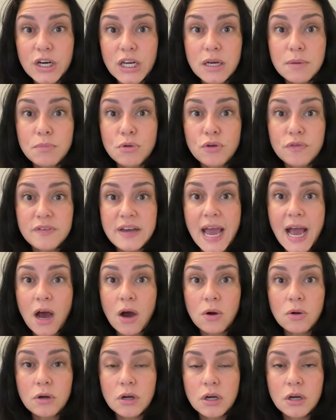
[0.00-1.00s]
and moved
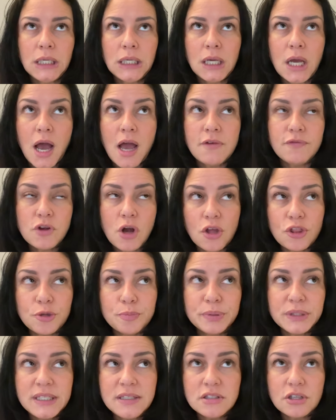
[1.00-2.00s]
out. I've called the
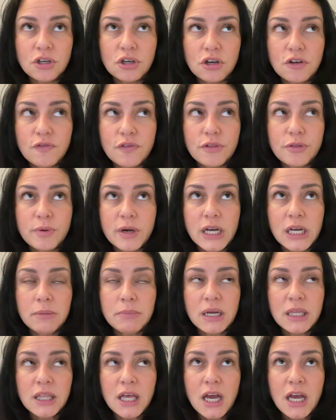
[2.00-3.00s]
police on her for threatening
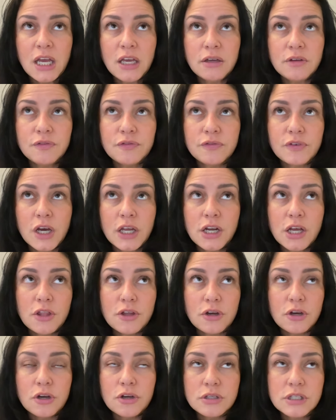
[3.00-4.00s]
my life.
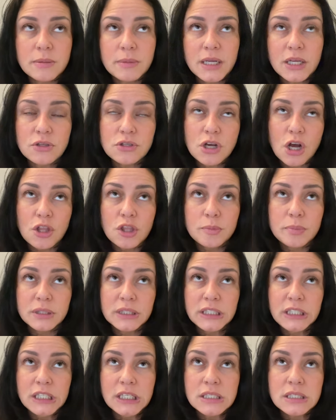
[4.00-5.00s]
Somebody else called the
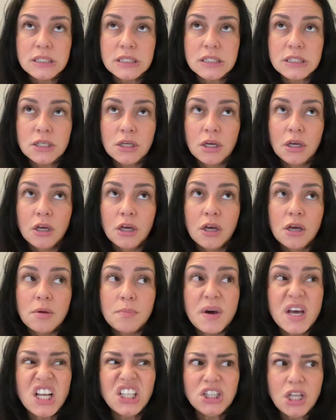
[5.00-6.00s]
police,
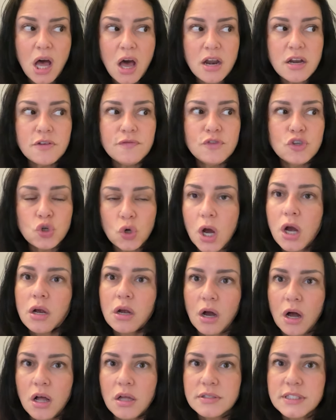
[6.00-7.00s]
but a lot of drunk
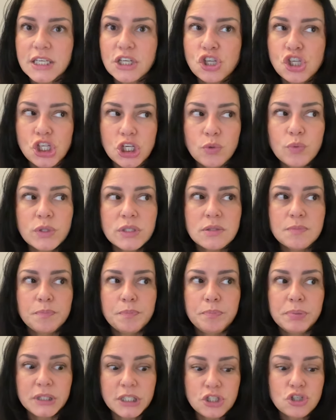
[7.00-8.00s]
calls. Like, she was
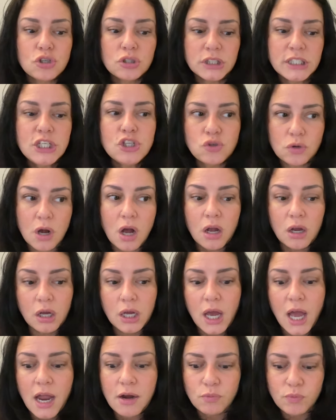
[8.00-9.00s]
belligerently drunk.
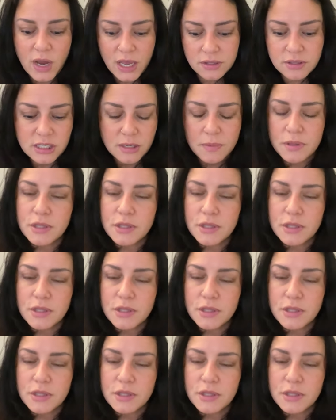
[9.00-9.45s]
I read some